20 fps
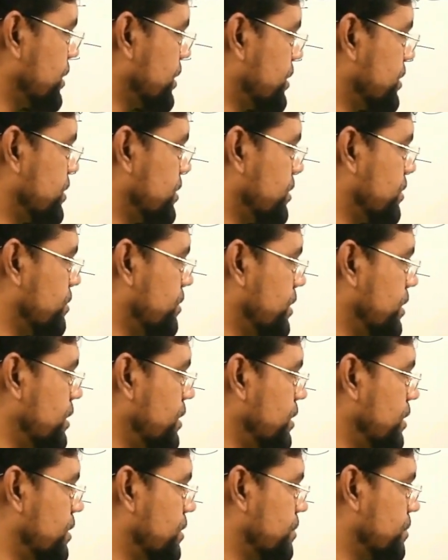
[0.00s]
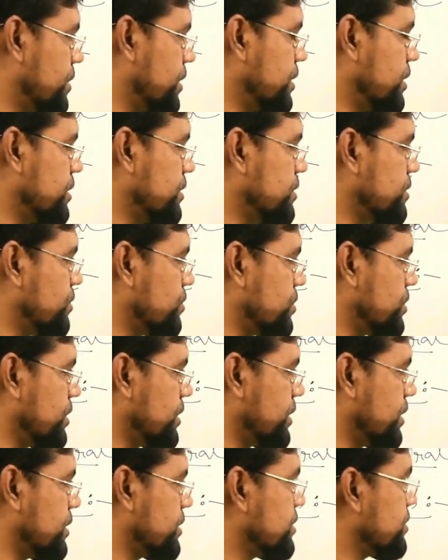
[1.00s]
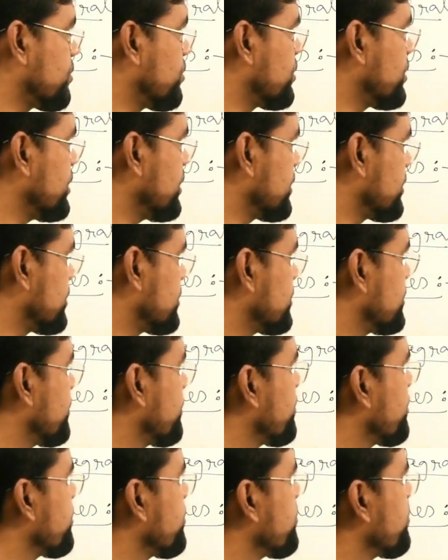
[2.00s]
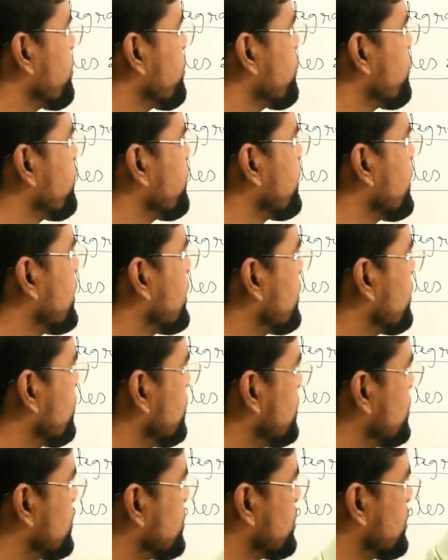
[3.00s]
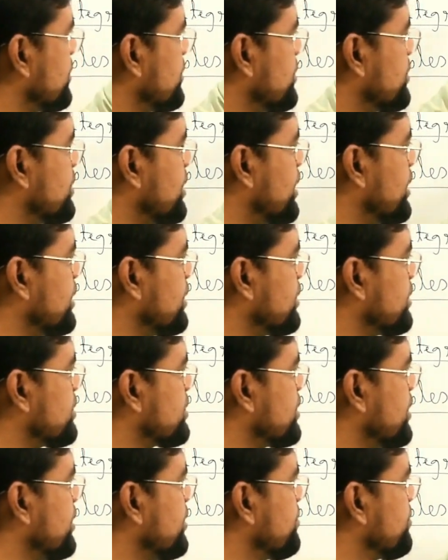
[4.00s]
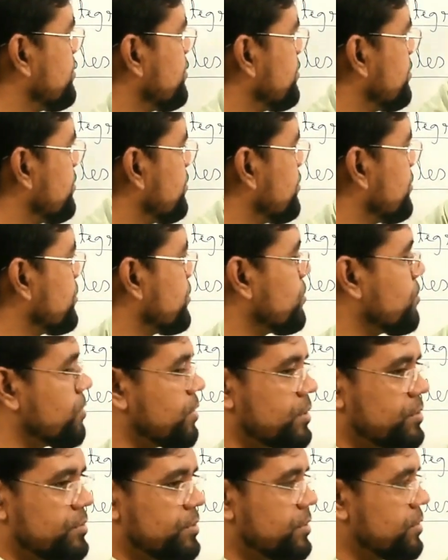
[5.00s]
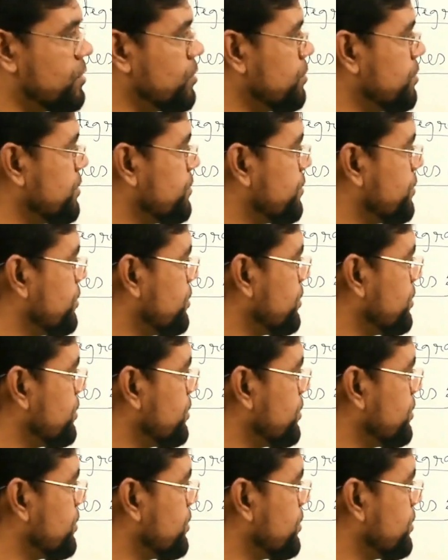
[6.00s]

equal minus cosec x cot x. So it's like same what we know before.